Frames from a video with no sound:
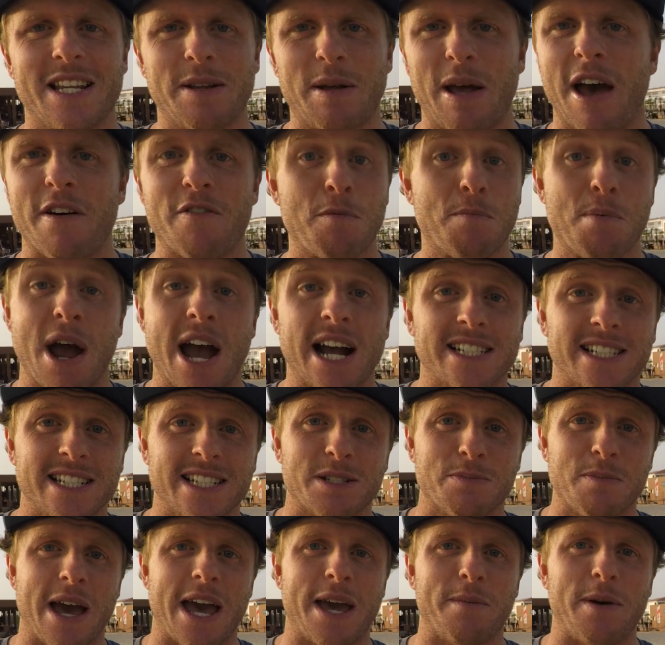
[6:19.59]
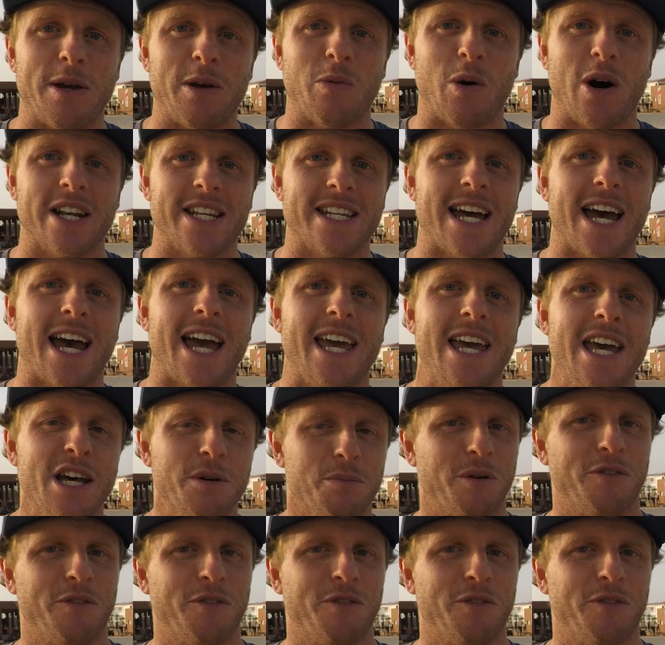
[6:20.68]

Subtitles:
have a practice maybe one day